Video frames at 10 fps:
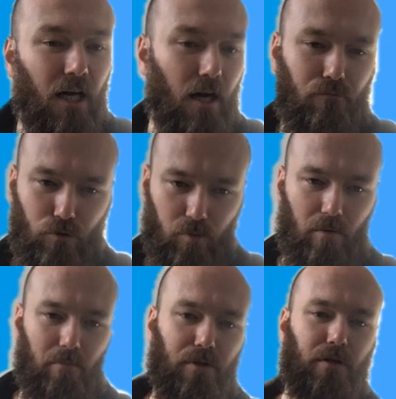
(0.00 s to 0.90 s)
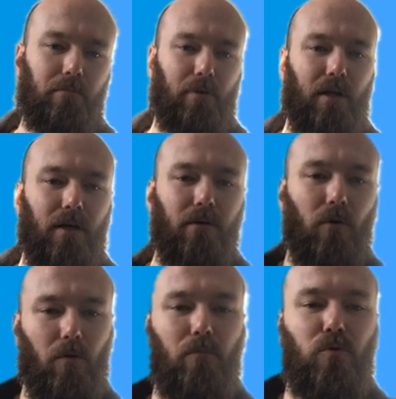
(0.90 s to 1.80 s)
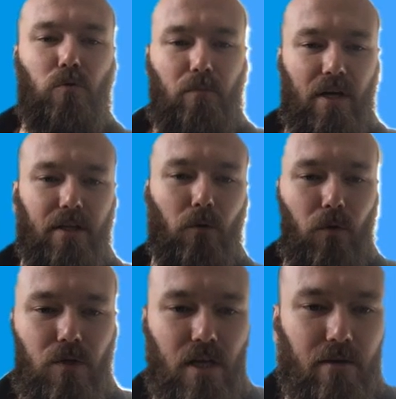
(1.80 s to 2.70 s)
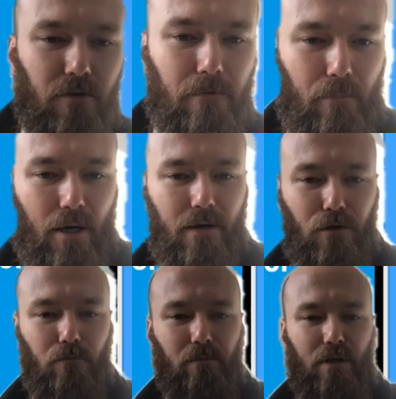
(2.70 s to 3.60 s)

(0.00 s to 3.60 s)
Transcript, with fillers: A robot must comply or must obey the orders given it by human